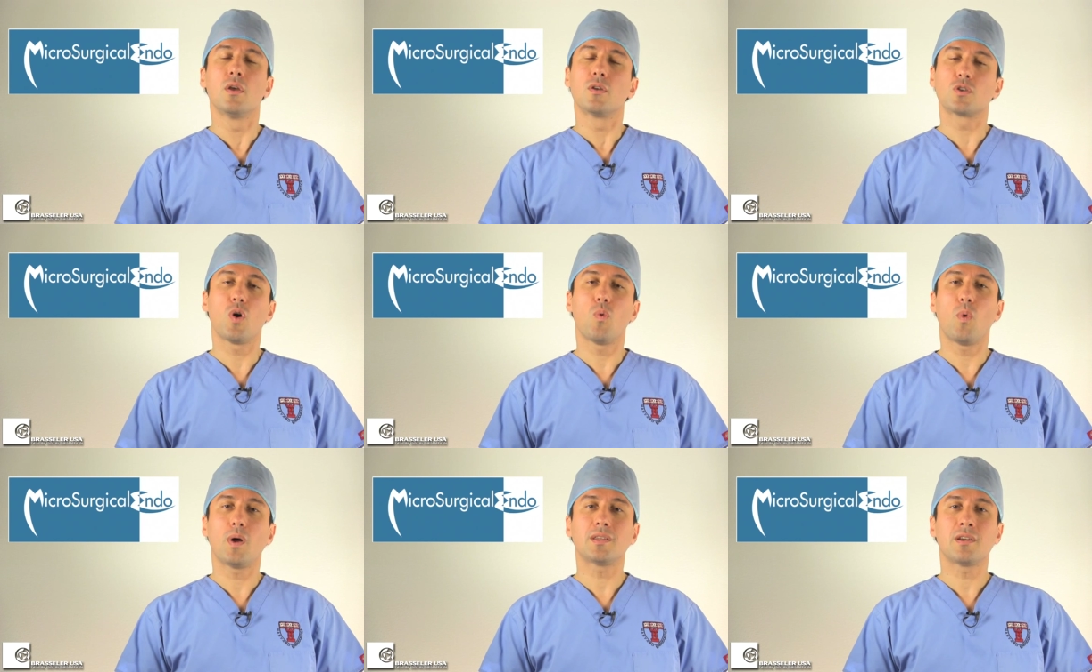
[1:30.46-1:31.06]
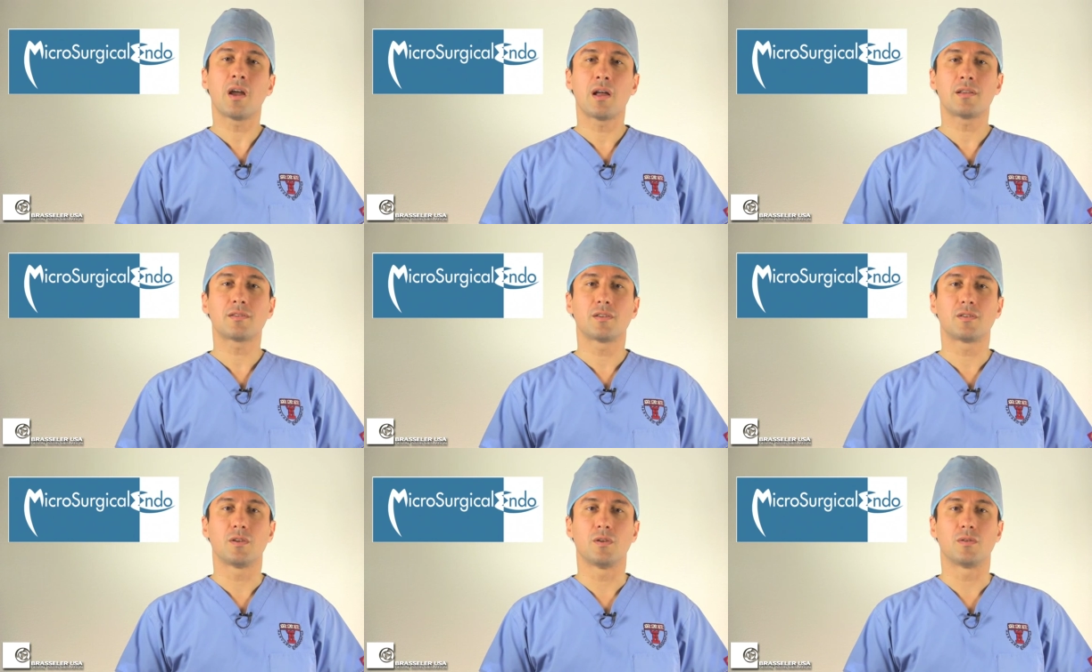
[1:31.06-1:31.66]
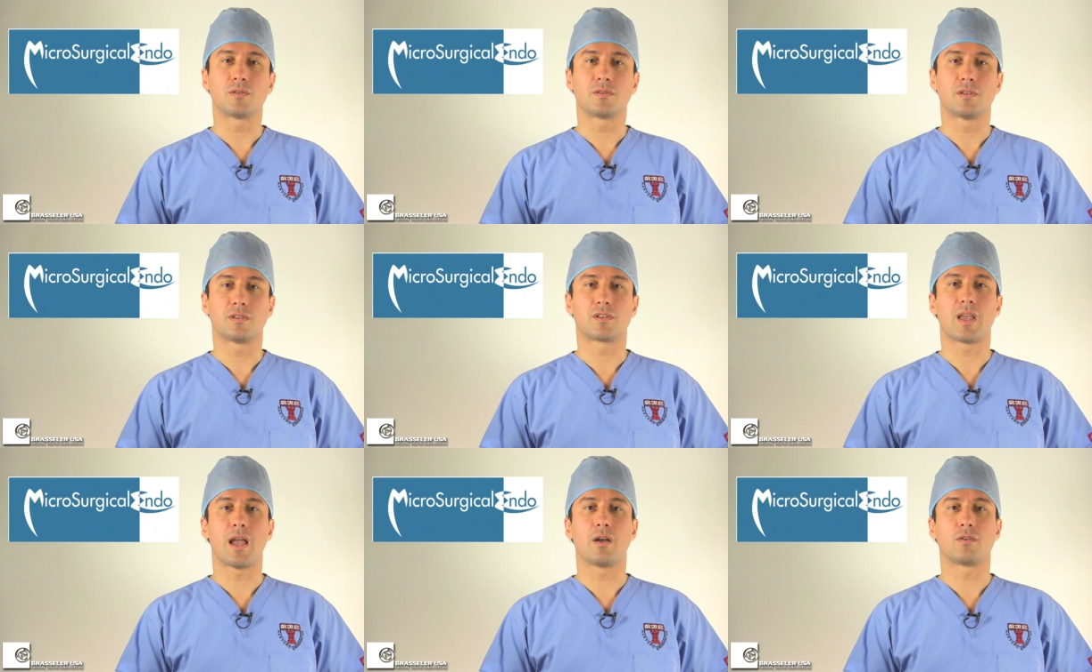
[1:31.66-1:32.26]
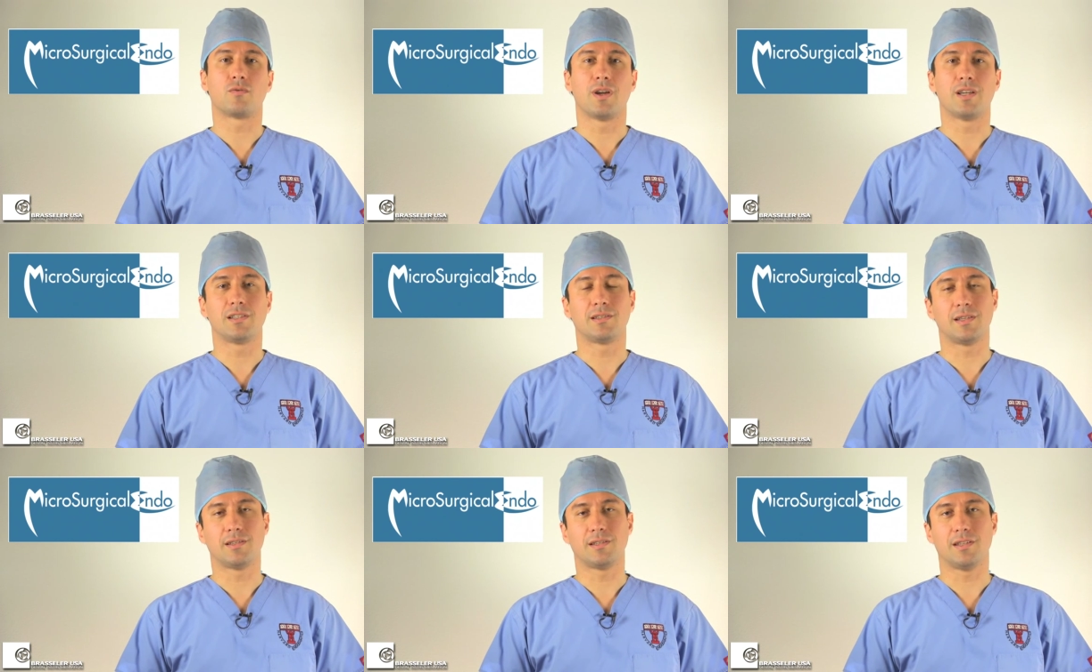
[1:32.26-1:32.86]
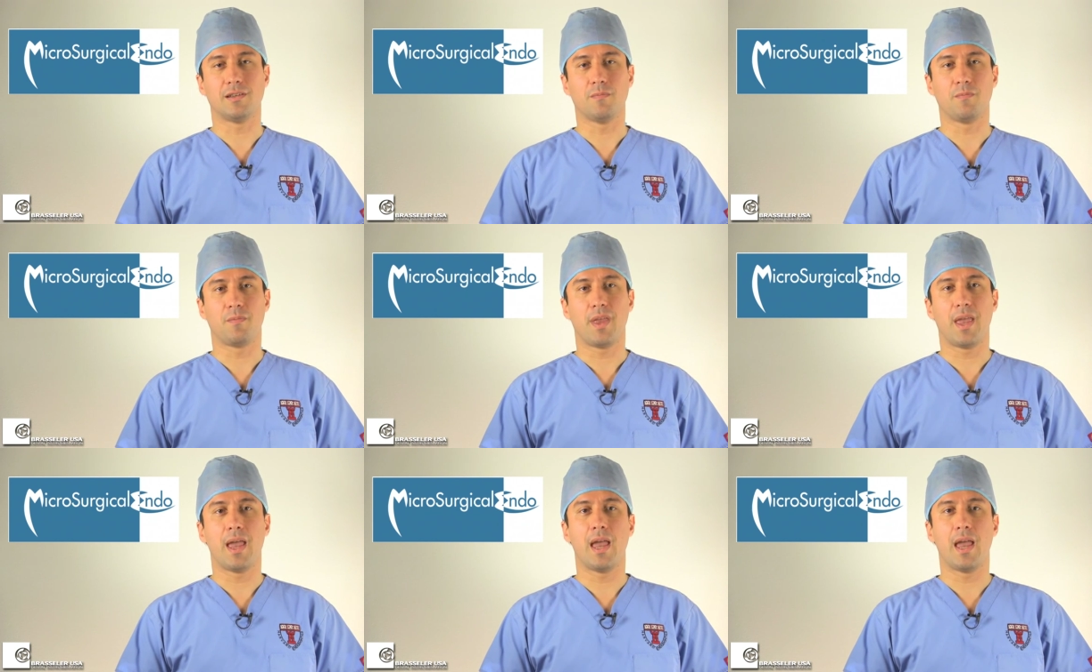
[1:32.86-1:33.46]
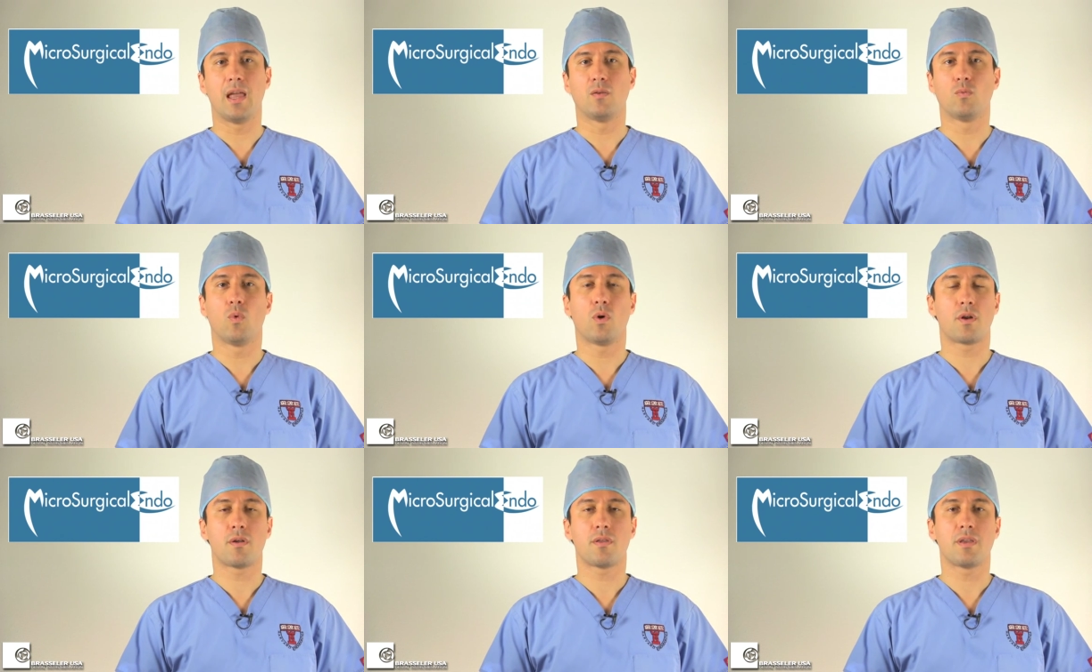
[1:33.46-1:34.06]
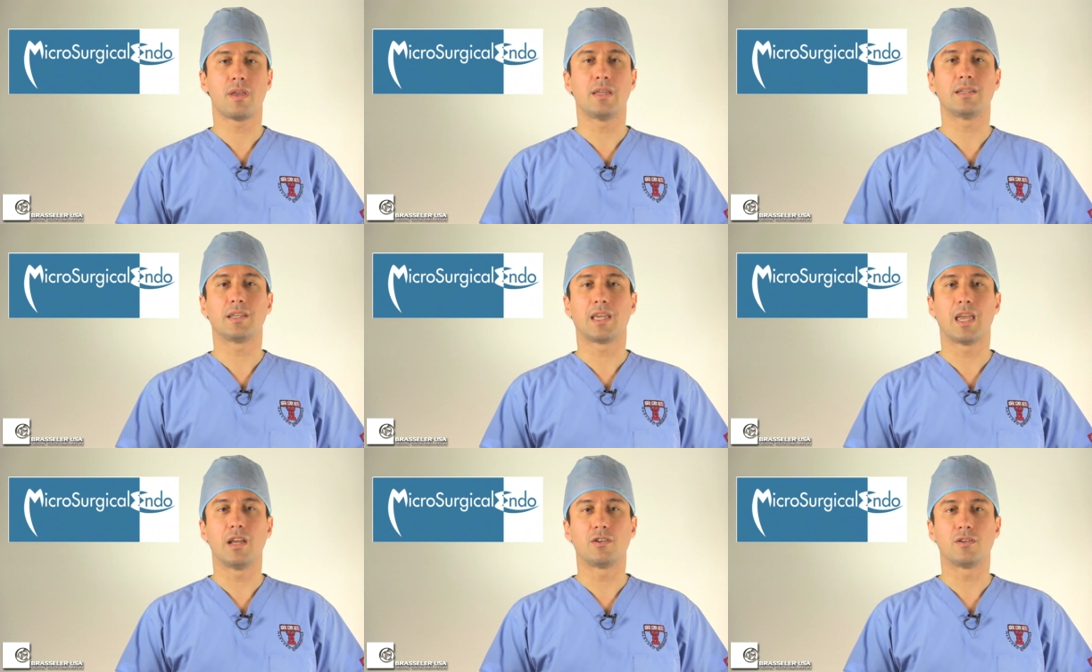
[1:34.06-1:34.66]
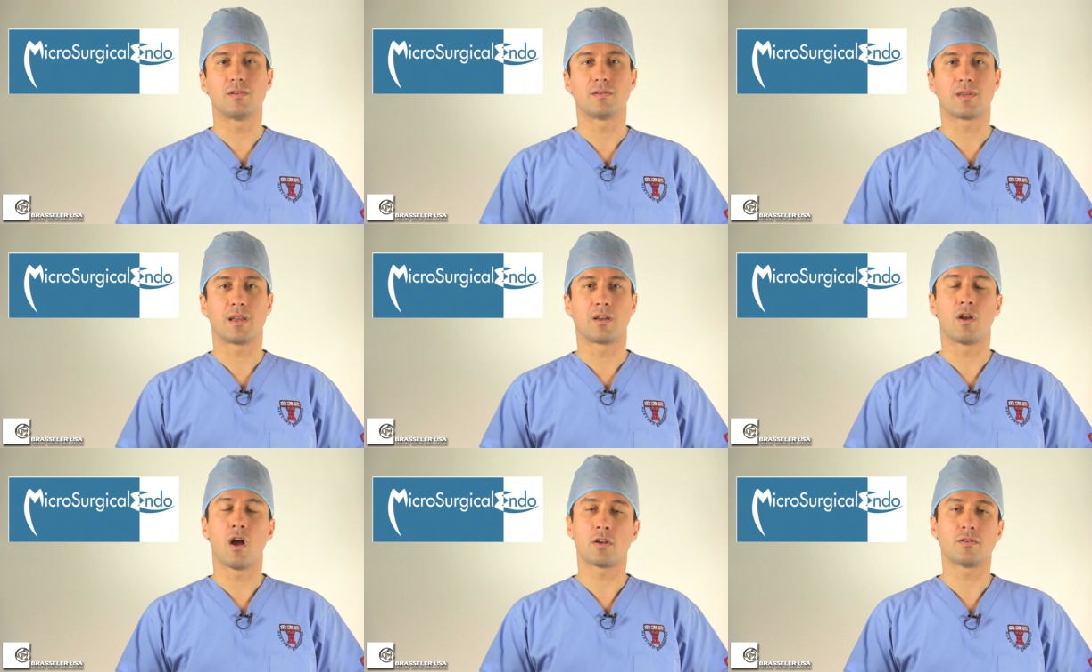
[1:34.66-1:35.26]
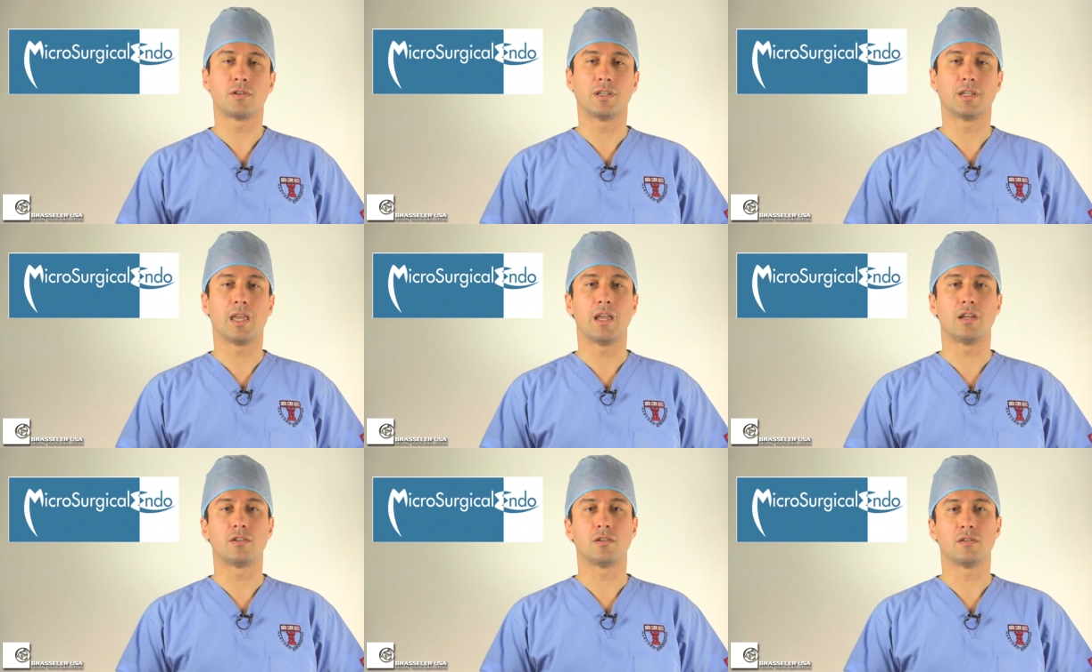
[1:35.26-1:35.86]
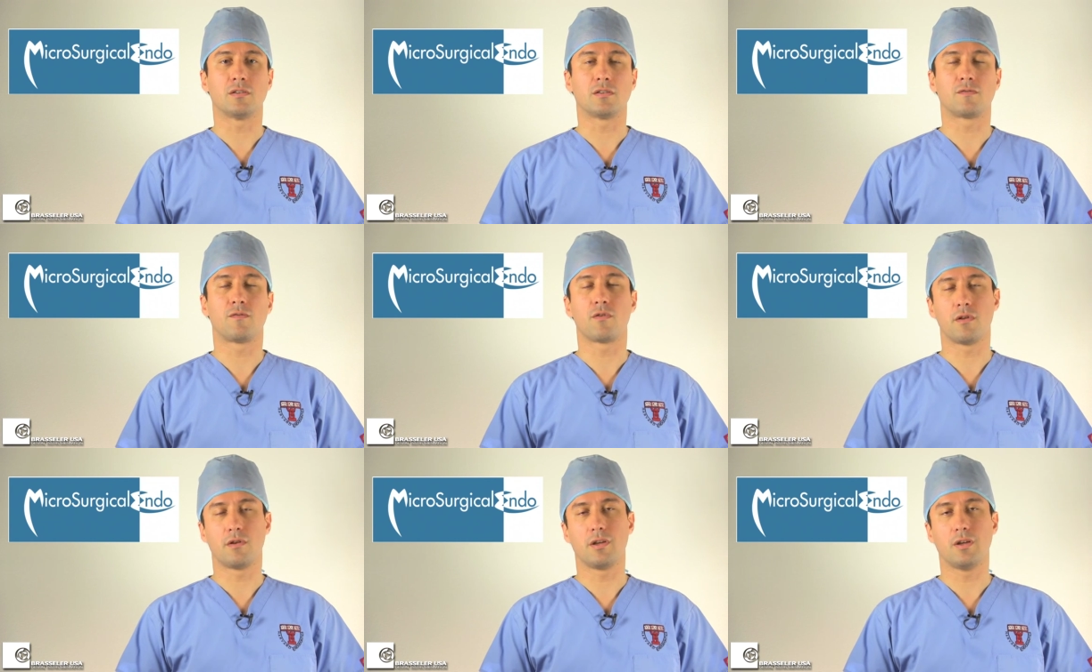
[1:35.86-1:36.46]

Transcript: So what constitutes the Scout Race system, and what are the indications and contraindications for their